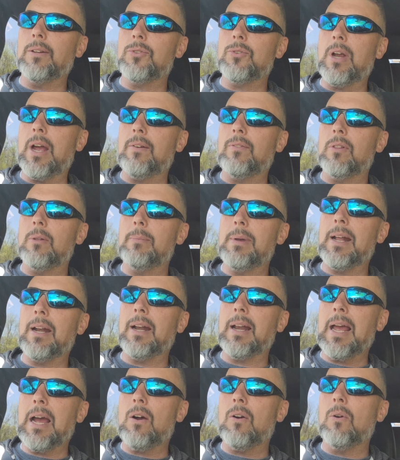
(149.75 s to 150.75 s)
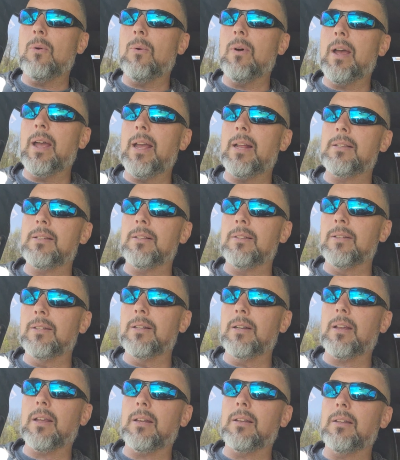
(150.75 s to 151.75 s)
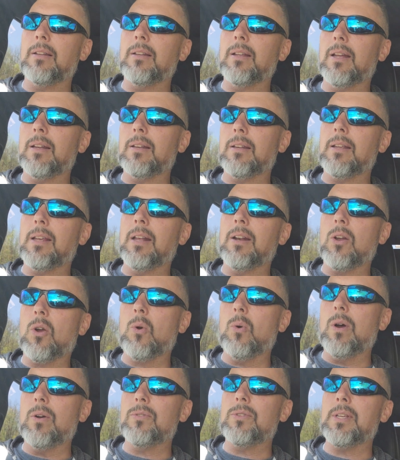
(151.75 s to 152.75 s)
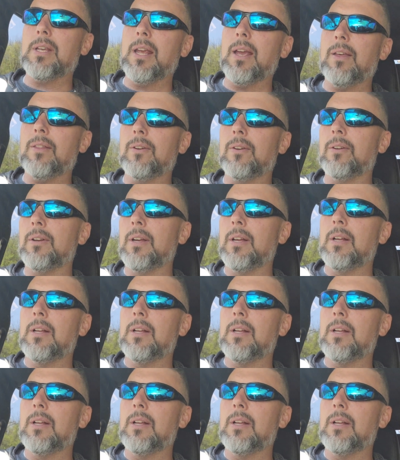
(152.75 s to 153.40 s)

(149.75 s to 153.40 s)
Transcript: travel about an hour away to look and get a quote together.